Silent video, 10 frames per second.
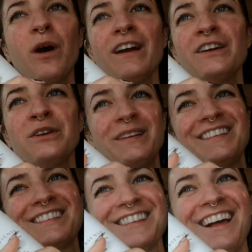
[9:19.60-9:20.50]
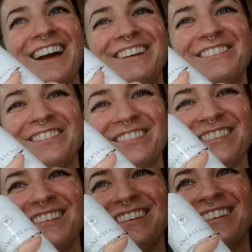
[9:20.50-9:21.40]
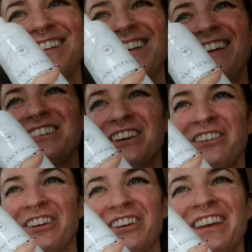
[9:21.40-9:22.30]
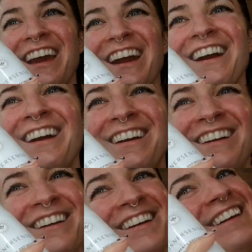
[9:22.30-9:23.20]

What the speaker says: why are you in this line? Do you have curly hair?